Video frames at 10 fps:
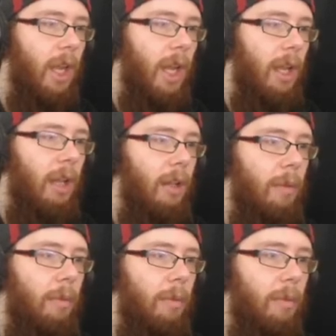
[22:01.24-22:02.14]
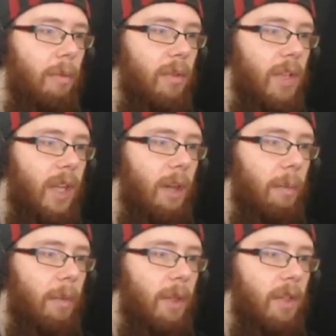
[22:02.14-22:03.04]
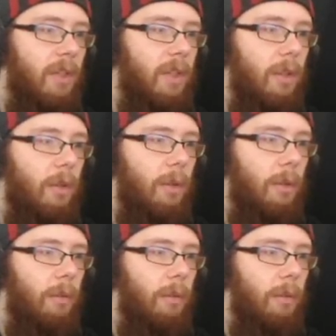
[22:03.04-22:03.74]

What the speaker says: I'll dig up these 2.